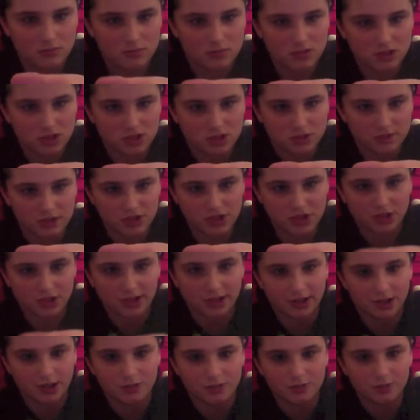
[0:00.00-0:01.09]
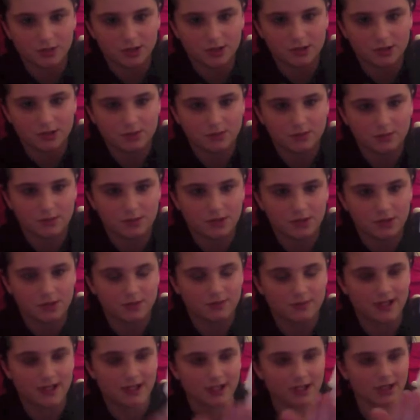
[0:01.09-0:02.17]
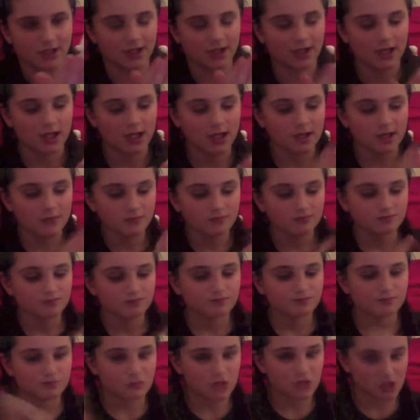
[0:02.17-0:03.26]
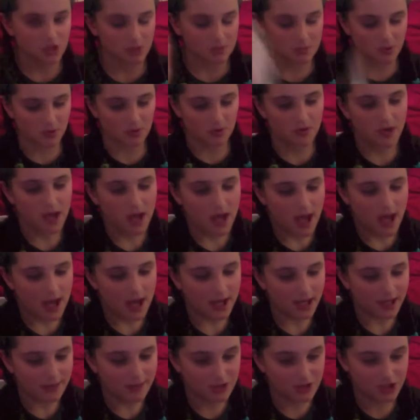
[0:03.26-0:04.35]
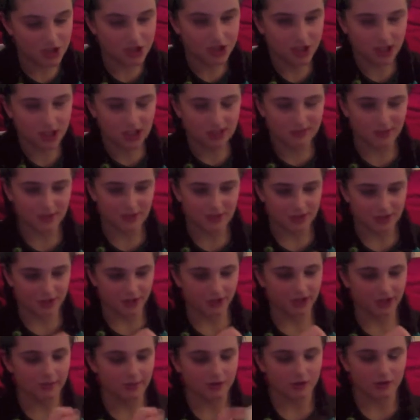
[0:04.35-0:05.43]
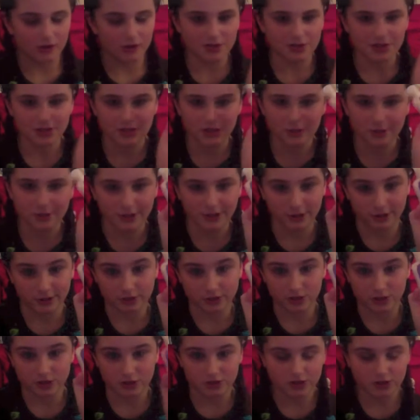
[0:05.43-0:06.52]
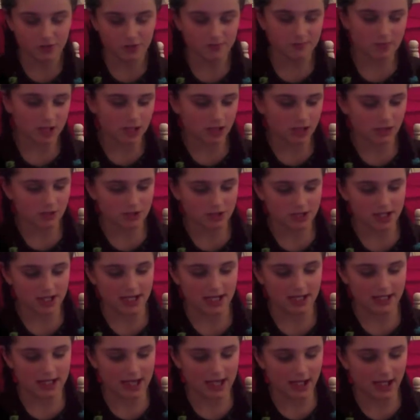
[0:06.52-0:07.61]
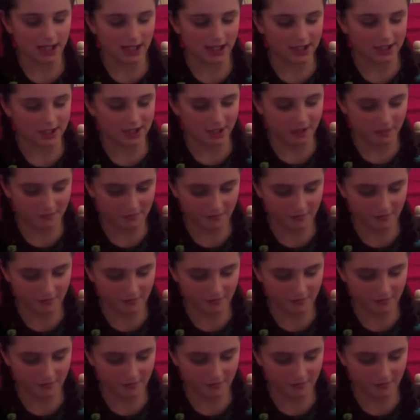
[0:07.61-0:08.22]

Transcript: squish it like you would with your regular shampoo. And I was just thinking about this earlier, but you can also do it with your lotion bottles and get like enough